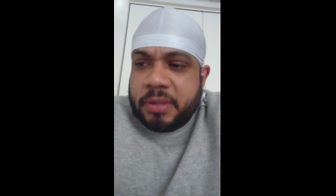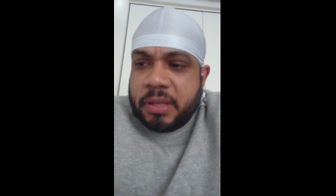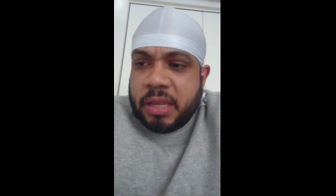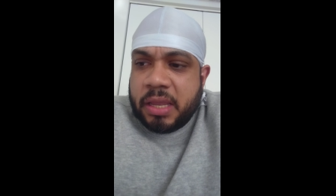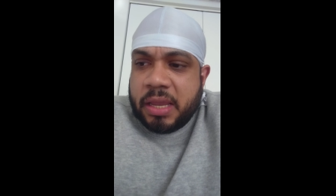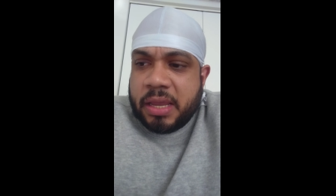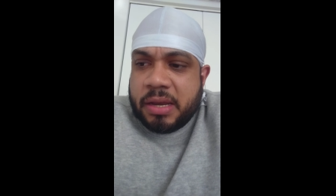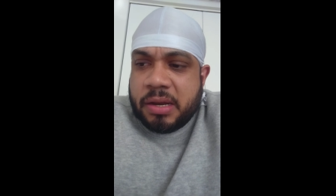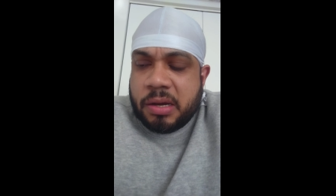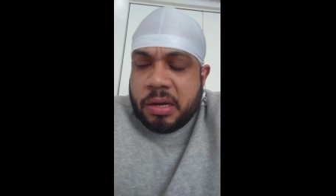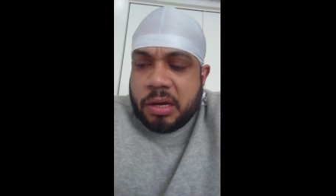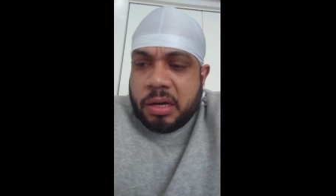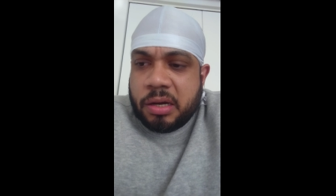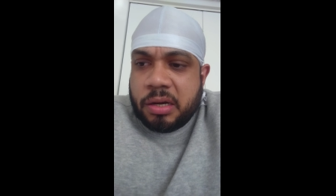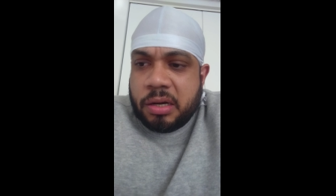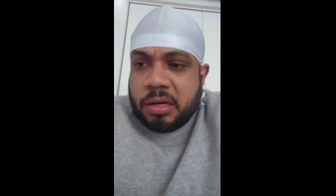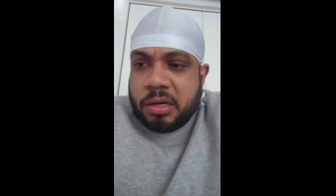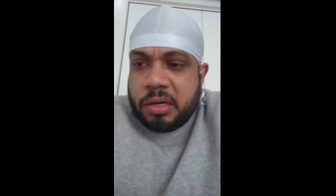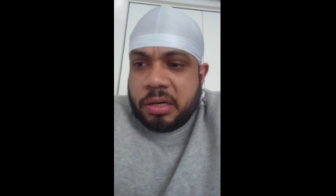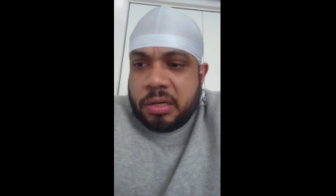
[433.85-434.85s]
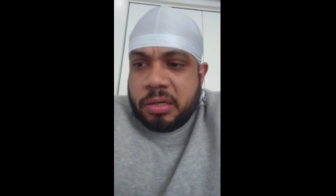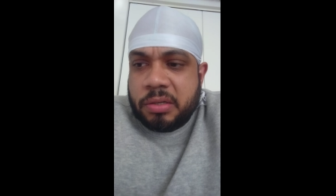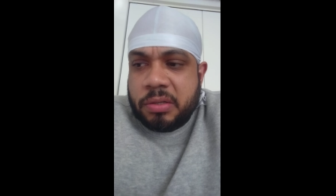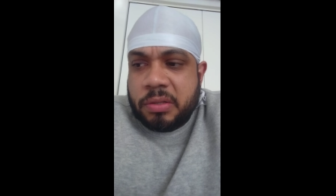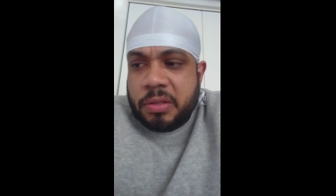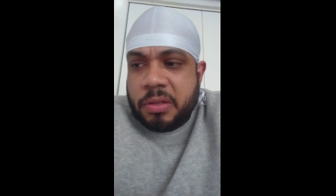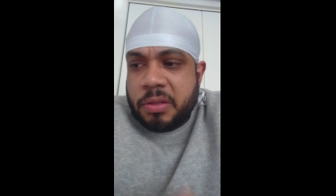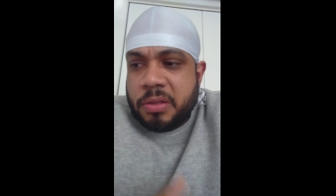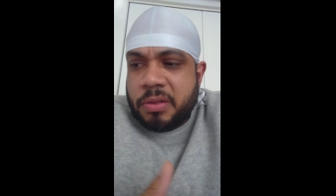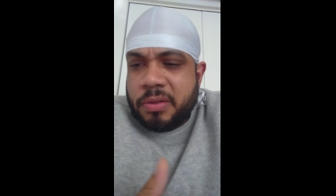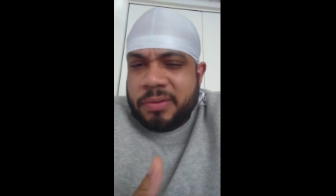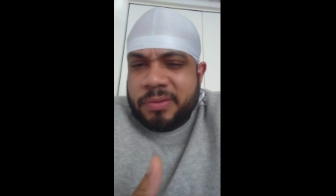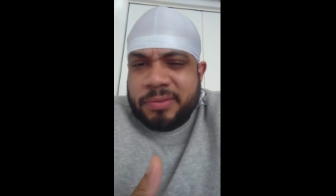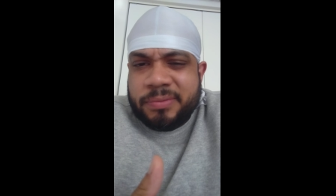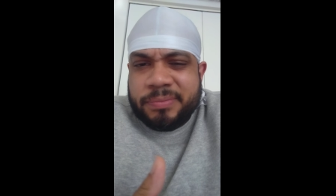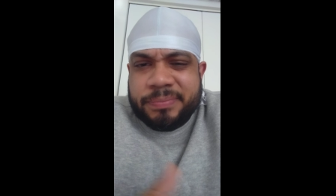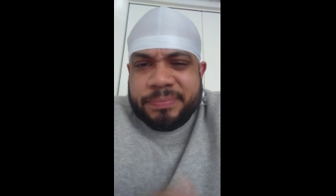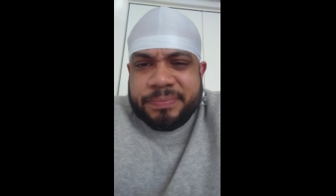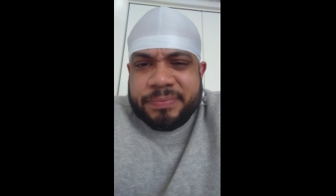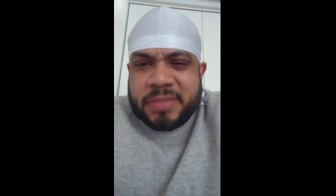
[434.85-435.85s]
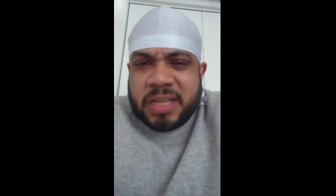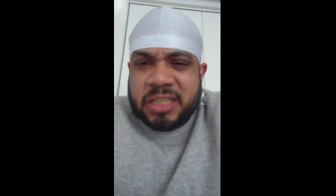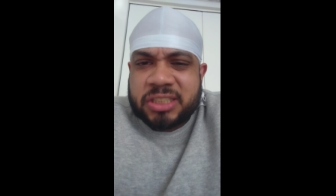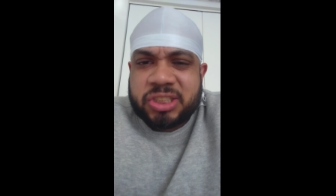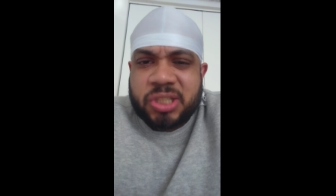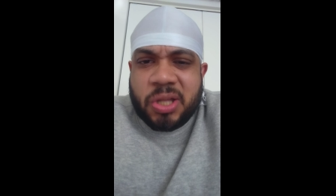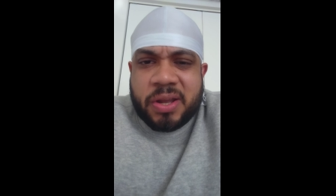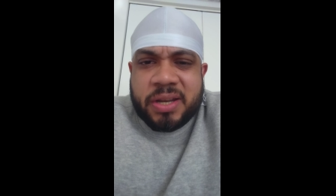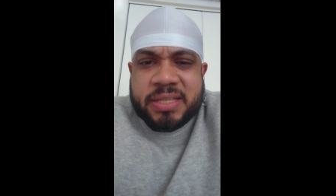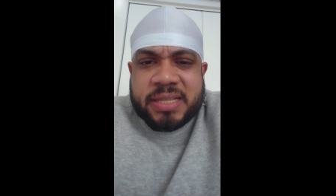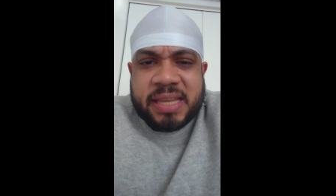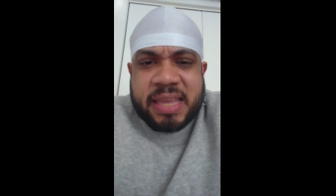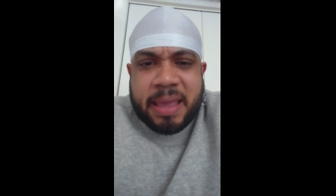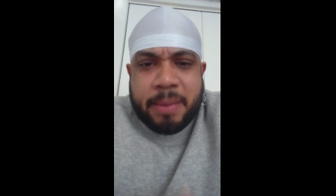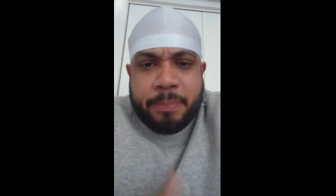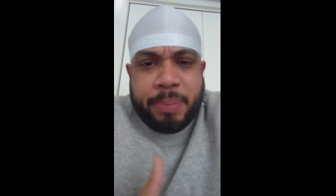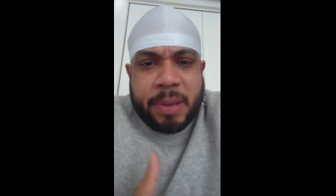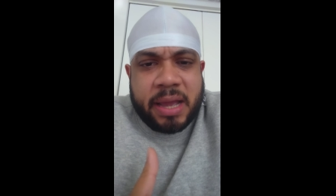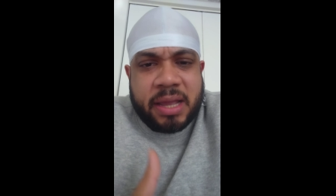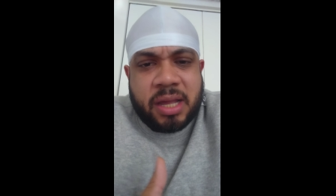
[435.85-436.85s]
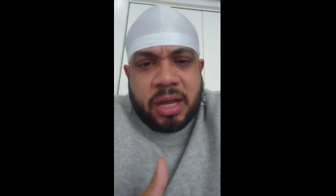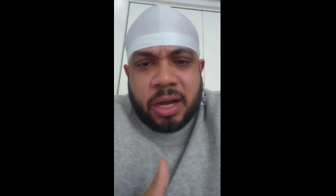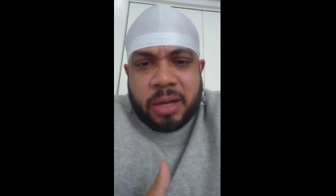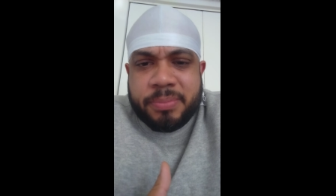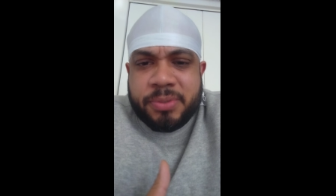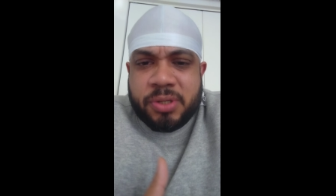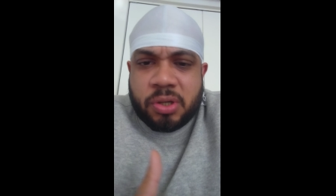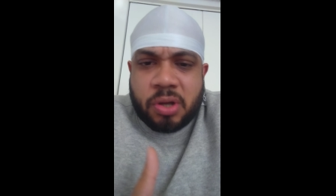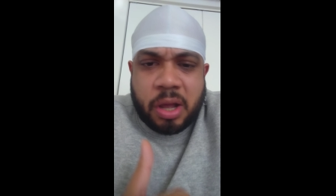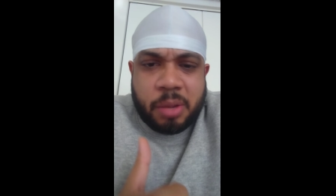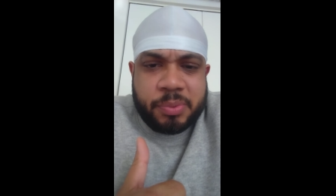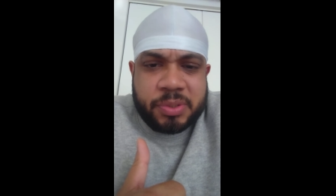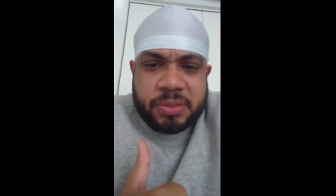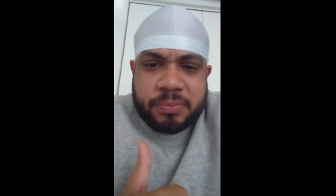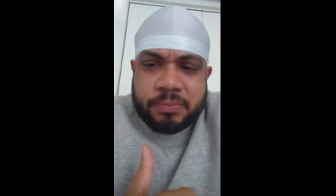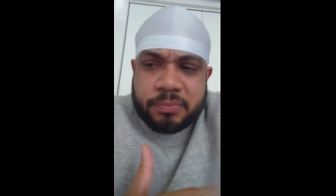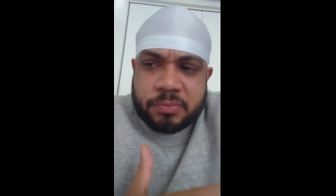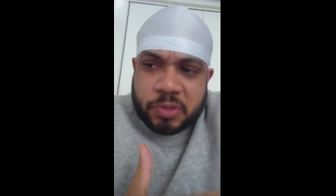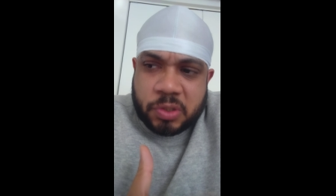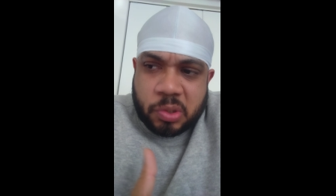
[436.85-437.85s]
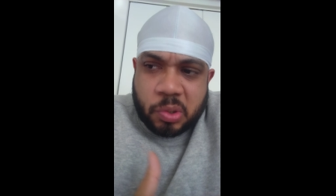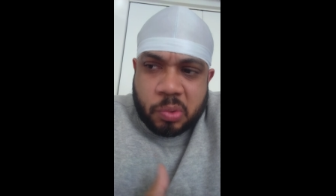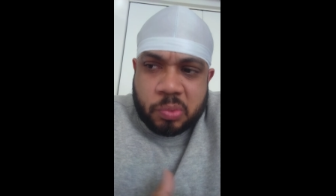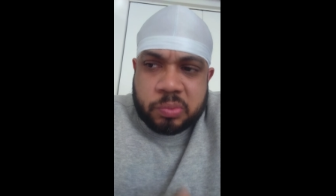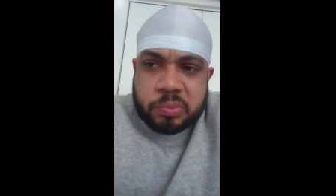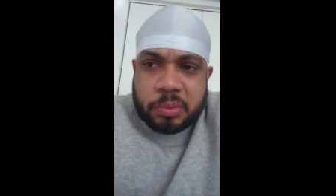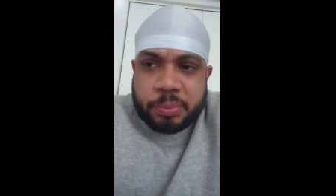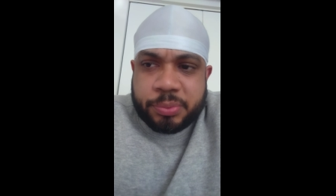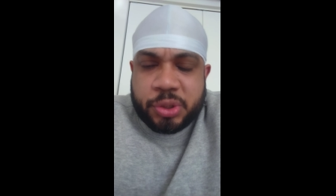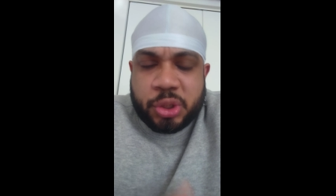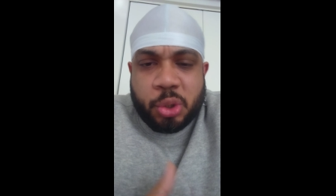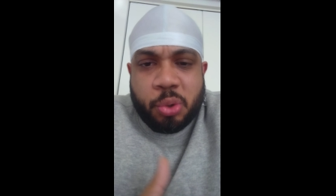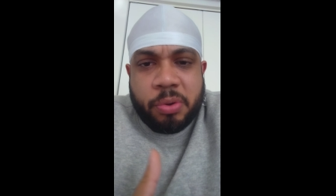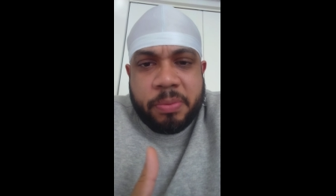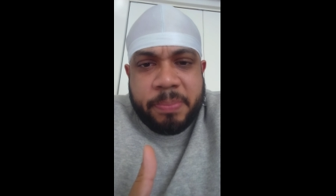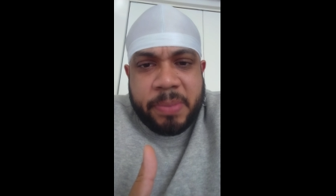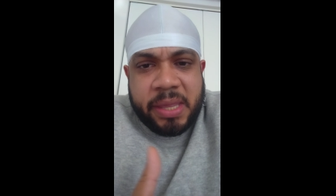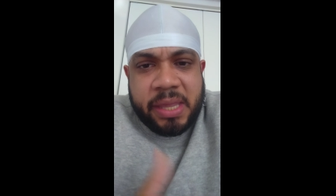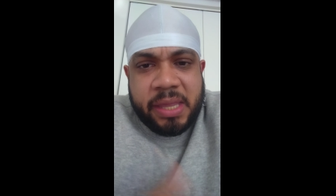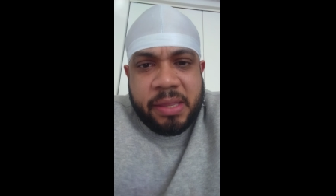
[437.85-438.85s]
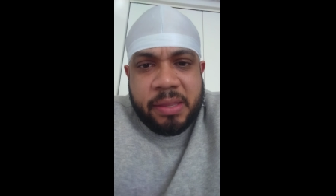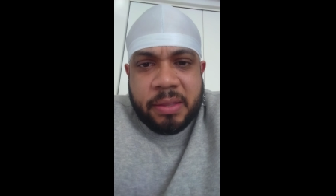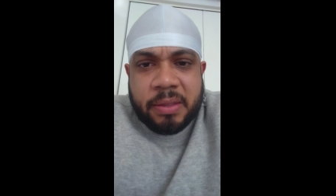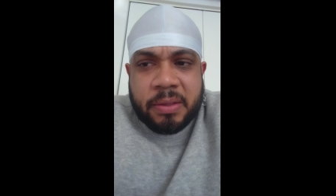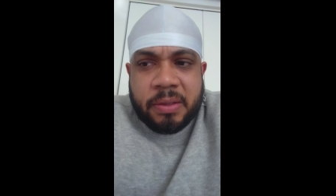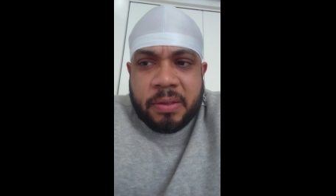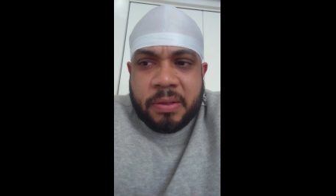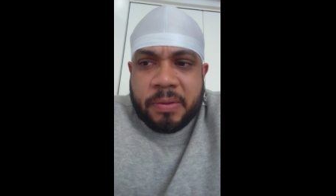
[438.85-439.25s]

And uh uh I started to get back up. You know, I was, you know, I was doing me.